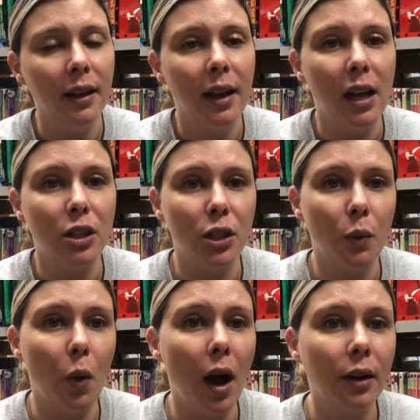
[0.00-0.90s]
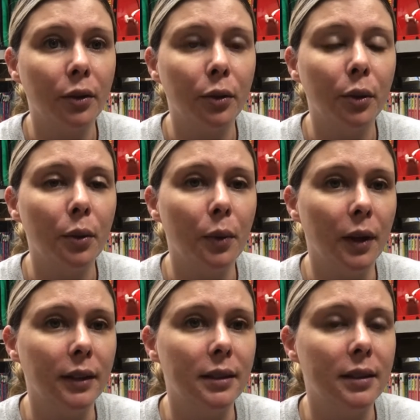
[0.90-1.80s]
and she walked through the
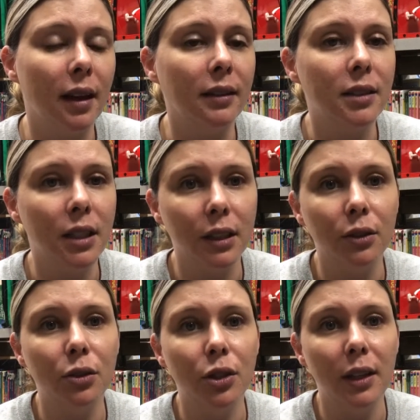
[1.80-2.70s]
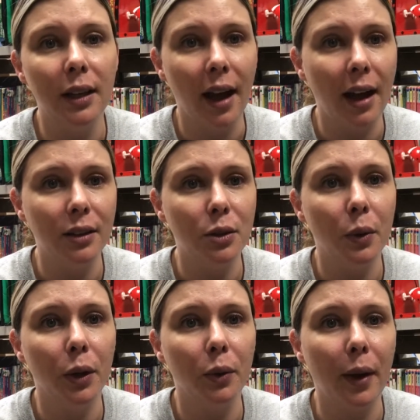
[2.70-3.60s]
woods until she got to
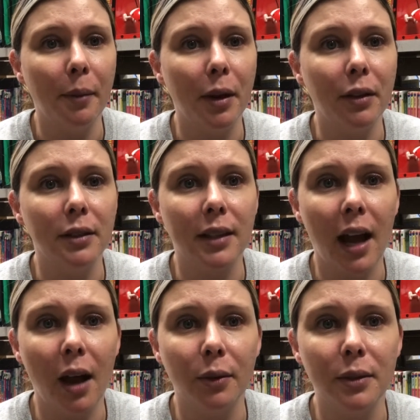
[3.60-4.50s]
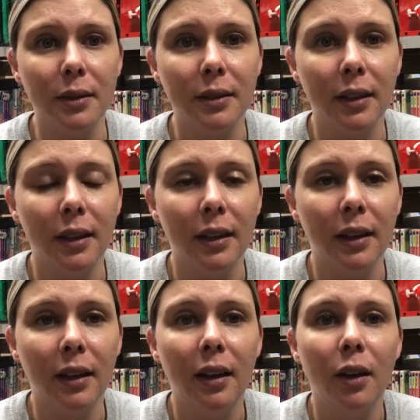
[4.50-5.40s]
her grandmother's house
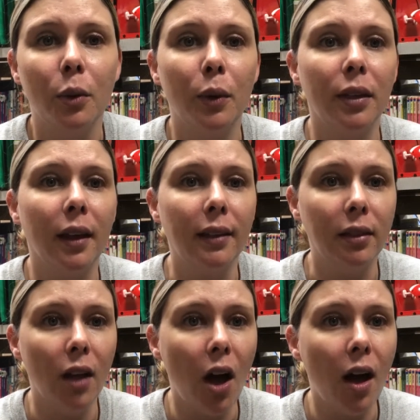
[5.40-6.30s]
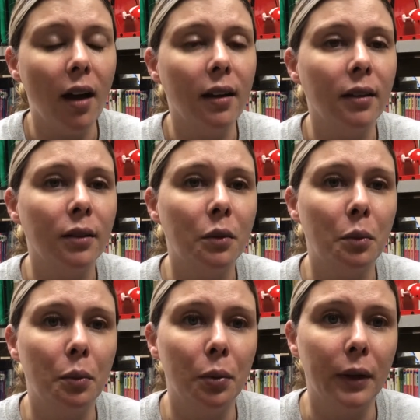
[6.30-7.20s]
with a long
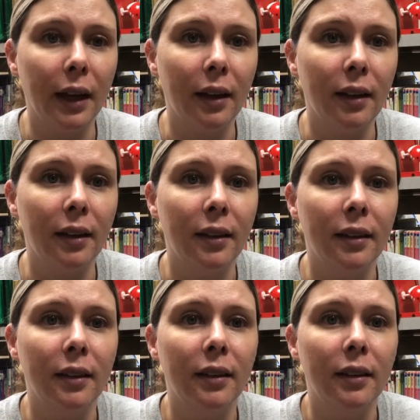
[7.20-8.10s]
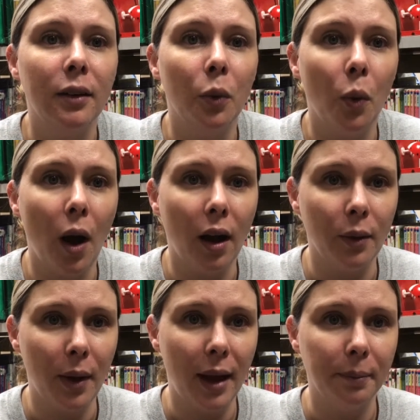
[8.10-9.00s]
brick
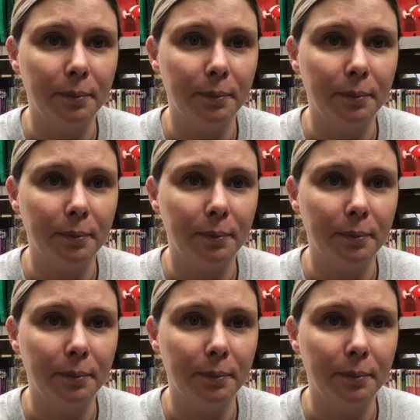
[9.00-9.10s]
walkway.